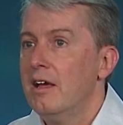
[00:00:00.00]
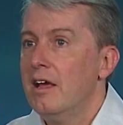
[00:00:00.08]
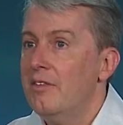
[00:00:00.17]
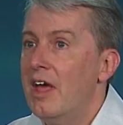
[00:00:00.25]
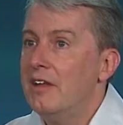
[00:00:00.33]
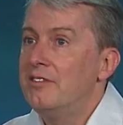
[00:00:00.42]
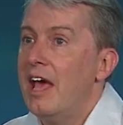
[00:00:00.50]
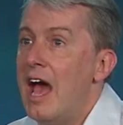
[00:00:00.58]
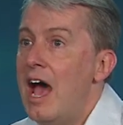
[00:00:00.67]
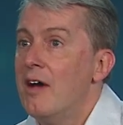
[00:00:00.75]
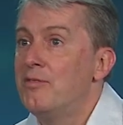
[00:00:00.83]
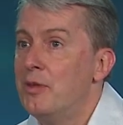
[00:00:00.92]
And that's
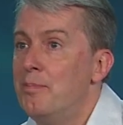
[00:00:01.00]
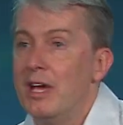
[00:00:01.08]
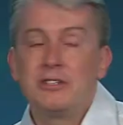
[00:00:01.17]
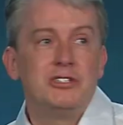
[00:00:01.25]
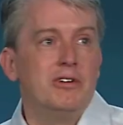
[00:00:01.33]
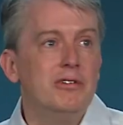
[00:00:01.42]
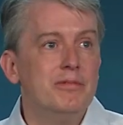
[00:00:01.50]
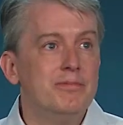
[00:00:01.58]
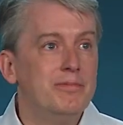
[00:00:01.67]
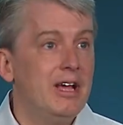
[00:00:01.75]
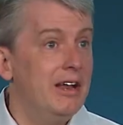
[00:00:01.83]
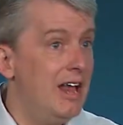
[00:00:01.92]
half the picture
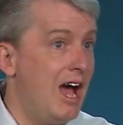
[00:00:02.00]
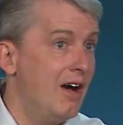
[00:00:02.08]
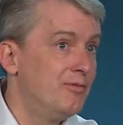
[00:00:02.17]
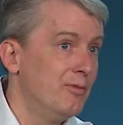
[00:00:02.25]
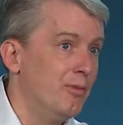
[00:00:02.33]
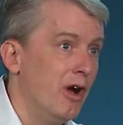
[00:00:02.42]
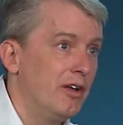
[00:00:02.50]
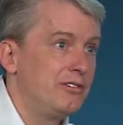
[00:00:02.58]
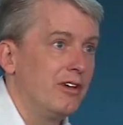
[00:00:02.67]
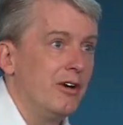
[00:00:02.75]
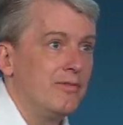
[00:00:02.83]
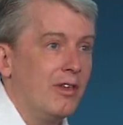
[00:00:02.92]
and half of
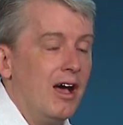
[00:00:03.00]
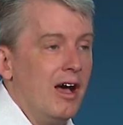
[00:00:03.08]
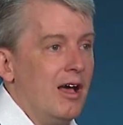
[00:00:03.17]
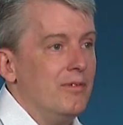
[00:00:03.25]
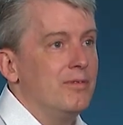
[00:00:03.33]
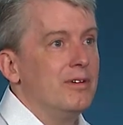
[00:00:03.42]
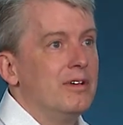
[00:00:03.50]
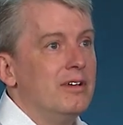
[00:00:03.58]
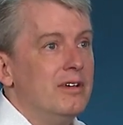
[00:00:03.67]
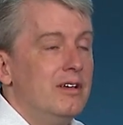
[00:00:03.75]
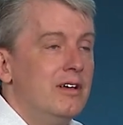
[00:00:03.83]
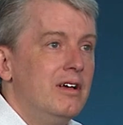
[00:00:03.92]
Broadsoft Live.
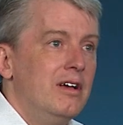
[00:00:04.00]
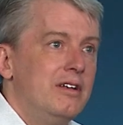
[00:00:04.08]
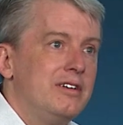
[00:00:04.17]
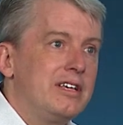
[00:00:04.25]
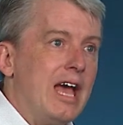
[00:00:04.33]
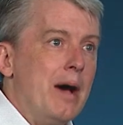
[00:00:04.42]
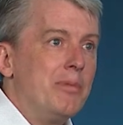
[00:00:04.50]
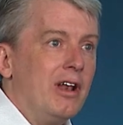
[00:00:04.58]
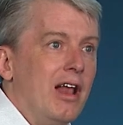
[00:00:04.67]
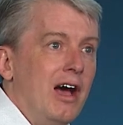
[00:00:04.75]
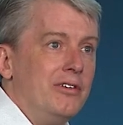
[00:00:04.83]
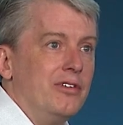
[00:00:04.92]
To
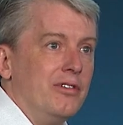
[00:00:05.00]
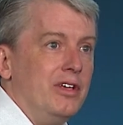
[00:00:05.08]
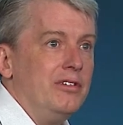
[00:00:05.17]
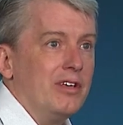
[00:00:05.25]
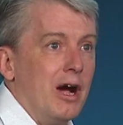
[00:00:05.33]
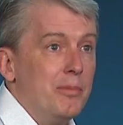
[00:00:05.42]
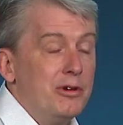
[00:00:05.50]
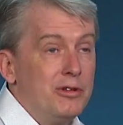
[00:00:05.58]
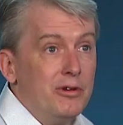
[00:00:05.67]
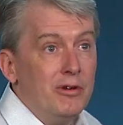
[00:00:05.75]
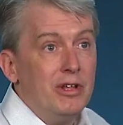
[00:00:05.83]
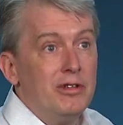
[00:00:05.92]
capitalize on these
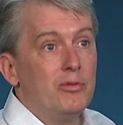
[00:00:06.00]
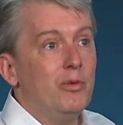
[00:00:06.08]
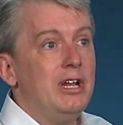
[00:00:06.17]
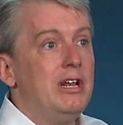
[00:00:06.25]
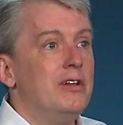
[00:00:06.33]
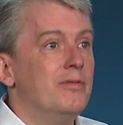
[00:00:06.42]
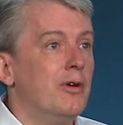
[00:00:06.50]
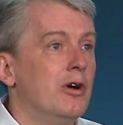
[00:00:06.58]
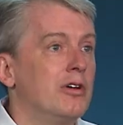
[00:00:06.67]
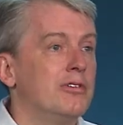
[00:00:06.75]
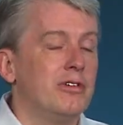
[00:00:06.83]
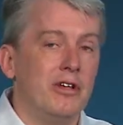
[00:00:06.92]
opportunities, we need to
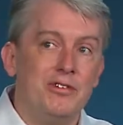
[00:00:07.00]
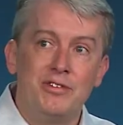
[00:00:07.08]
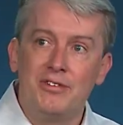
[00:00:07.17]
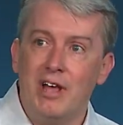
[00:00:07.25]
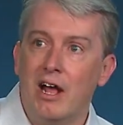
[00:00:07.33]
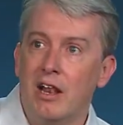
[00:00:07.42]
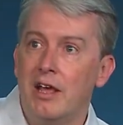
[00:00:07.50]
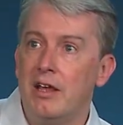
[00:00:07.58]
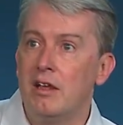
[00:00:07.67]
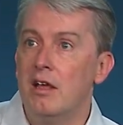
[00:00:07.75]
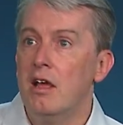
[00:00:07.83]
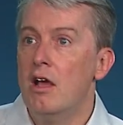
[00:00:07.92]
focus on
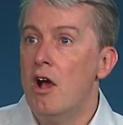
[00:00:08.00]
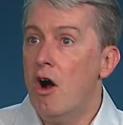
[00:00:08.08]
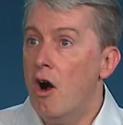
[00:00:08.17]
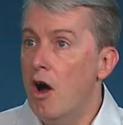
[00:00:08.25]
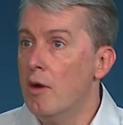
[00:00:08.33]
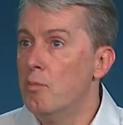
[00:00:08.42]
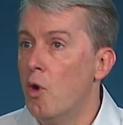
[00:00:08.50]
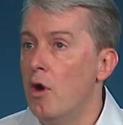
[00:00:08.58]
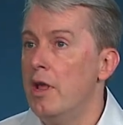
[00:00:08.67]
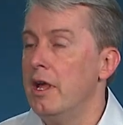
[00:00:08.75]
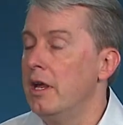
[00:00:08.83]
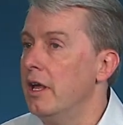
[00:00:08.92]
selling,
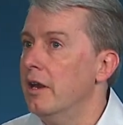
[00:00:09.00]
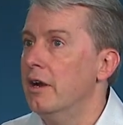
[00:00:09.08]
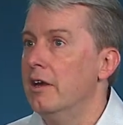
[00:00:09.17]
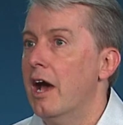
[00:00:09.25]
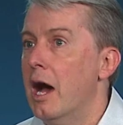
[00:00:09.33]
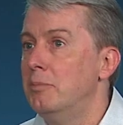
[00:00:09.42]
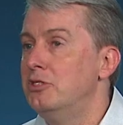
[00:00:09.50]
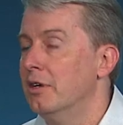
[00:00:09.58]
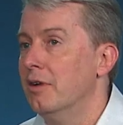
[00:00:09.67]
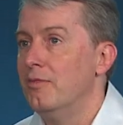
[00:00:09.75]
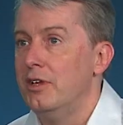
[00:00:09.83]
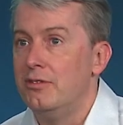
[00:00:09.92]
onboarding, and adoption
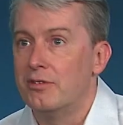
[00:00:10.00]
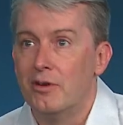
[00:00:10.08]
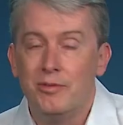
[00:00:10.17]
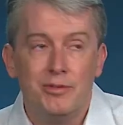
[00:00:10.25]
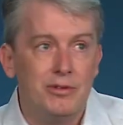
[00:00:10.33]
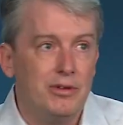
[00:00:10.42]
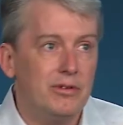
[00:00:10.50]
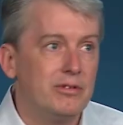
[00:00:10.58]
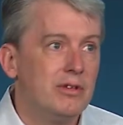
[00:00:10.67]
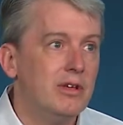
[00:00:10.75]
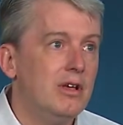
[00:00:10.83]
of these services.